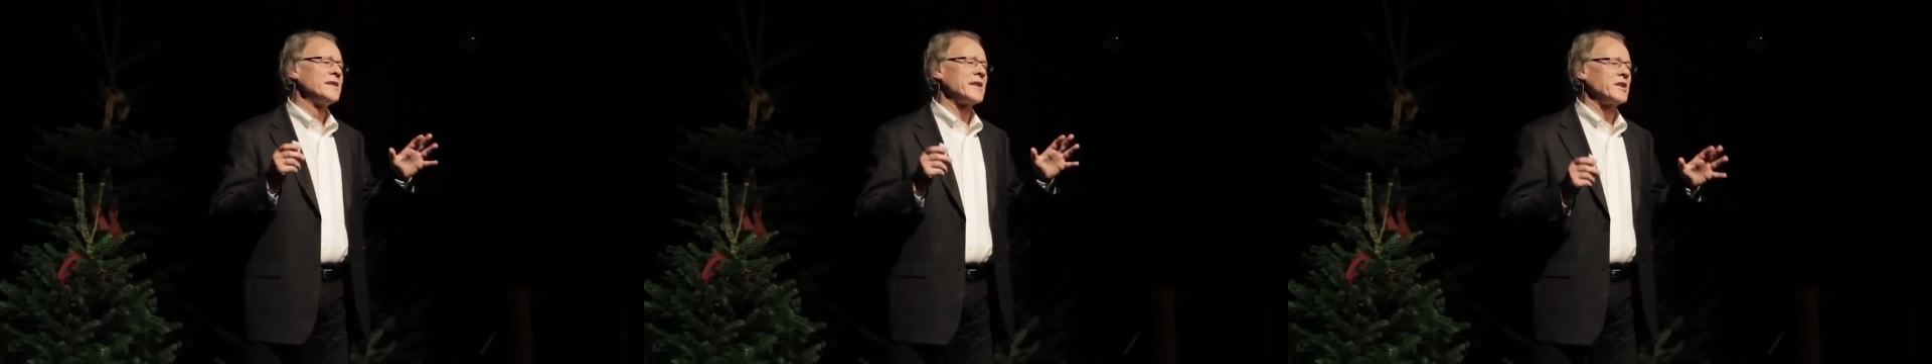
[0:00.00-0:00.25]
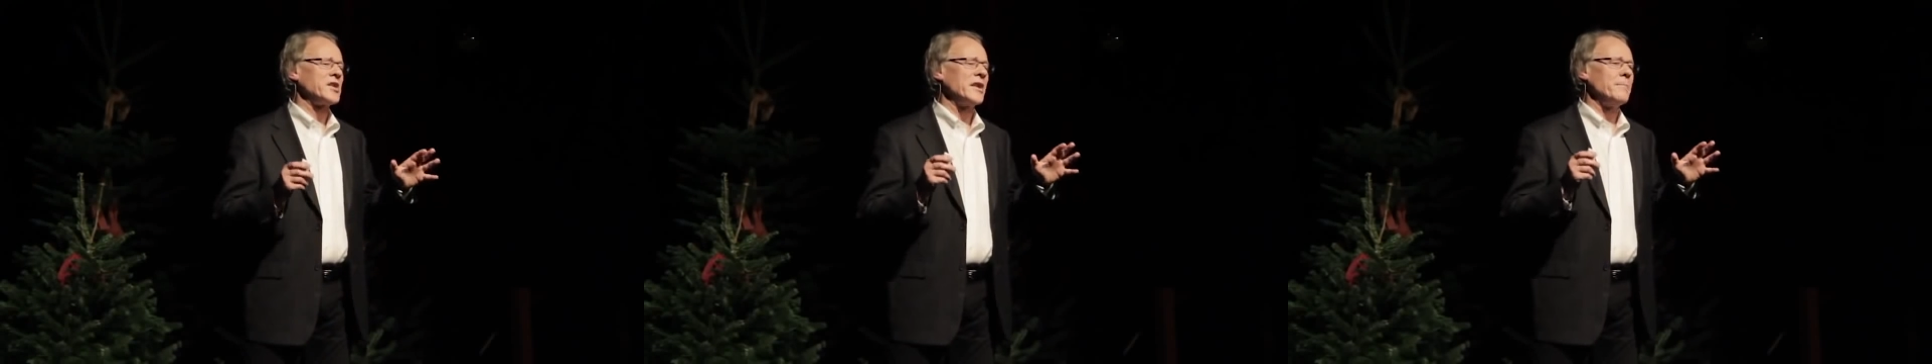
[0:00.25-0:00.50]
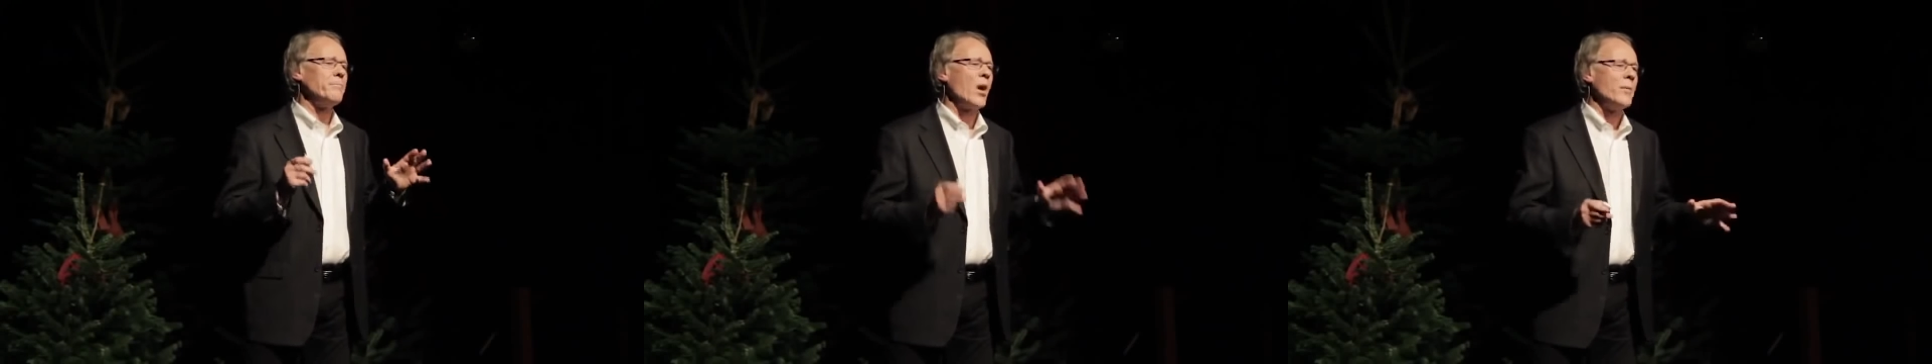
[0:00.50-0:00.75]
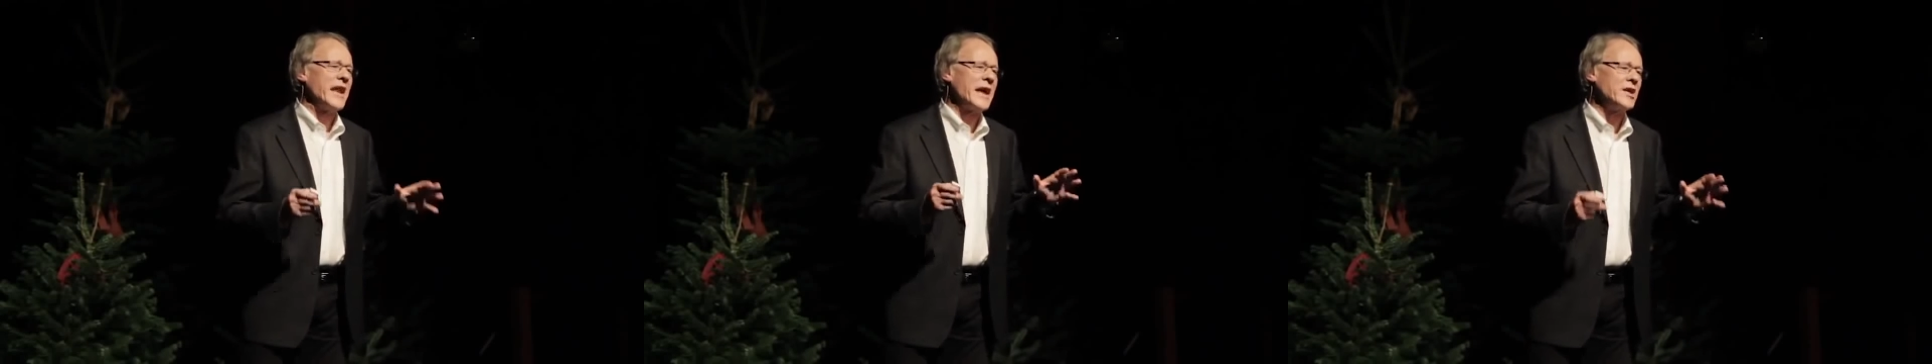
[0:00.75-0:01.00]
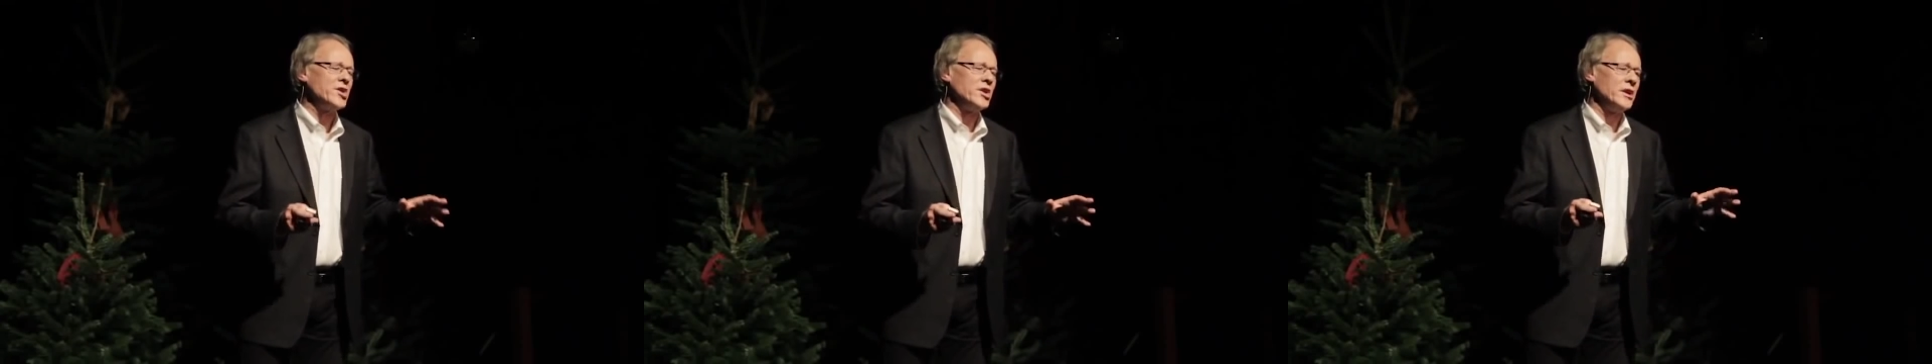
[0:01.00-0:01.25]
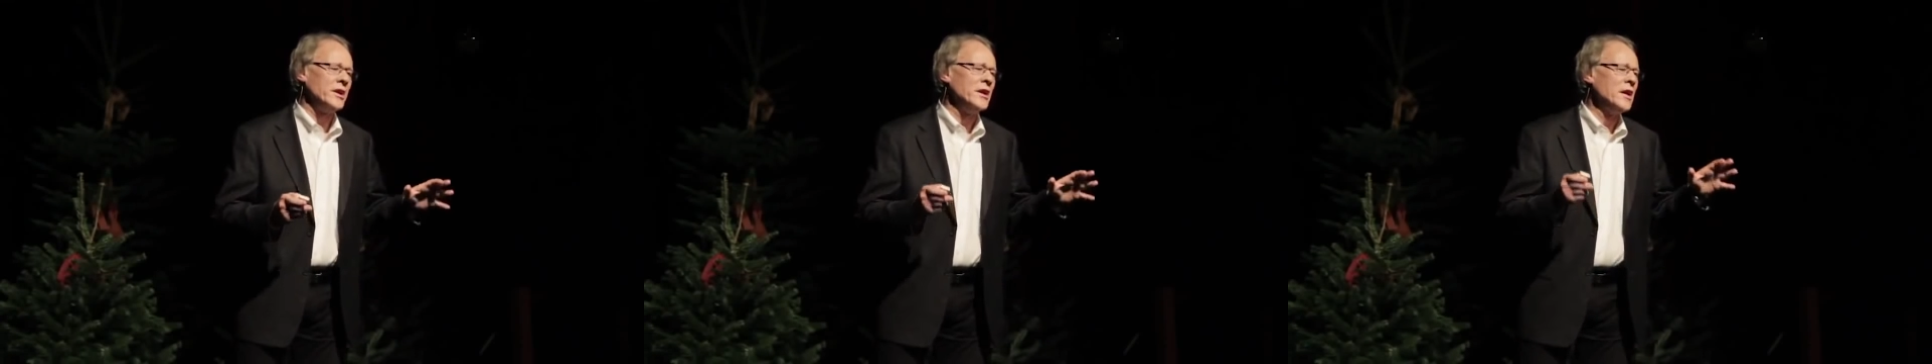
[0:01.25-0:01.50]
such an
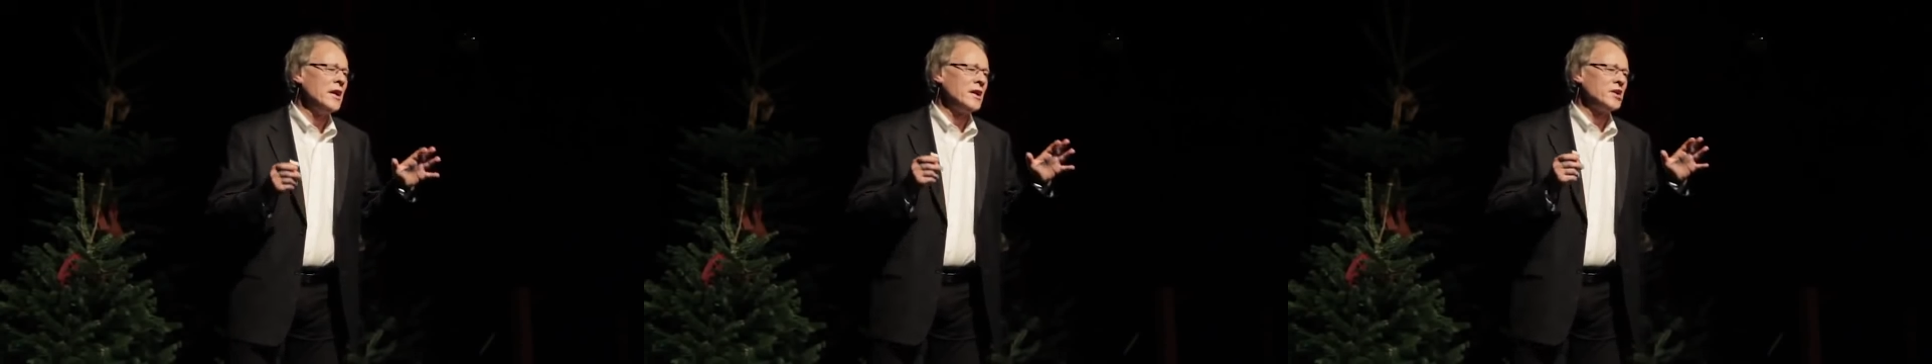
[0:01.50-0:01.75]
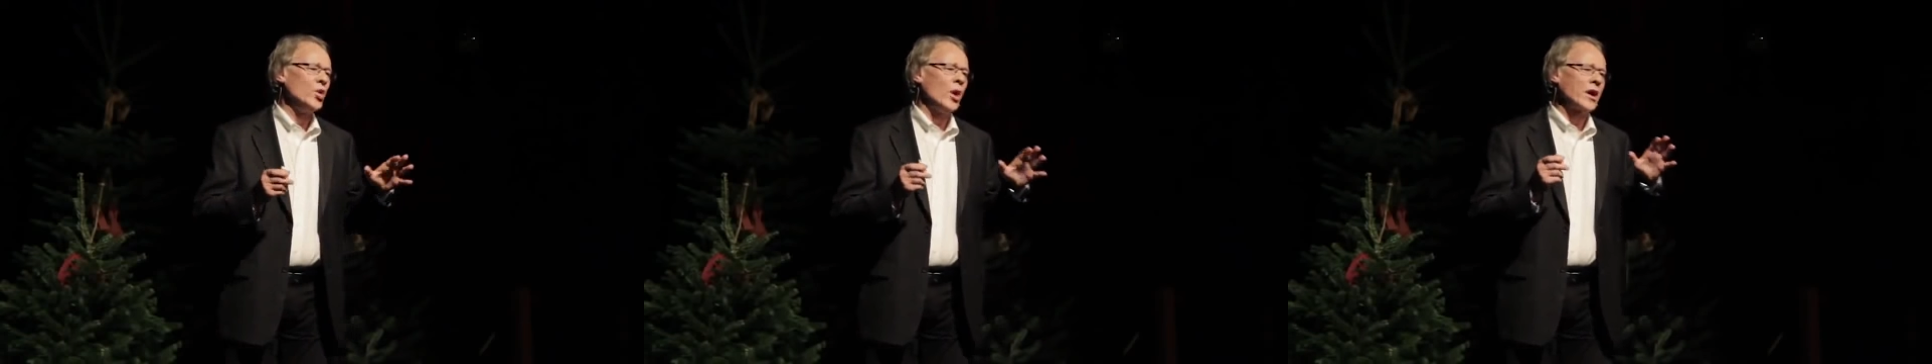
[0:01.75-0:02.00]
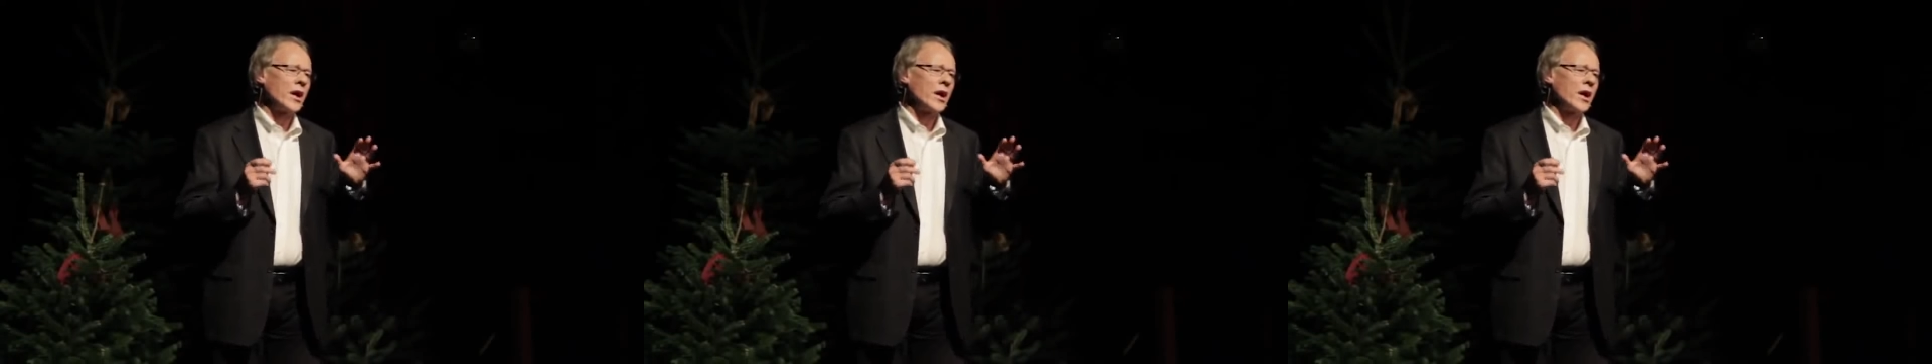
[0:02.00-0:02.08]
abomination to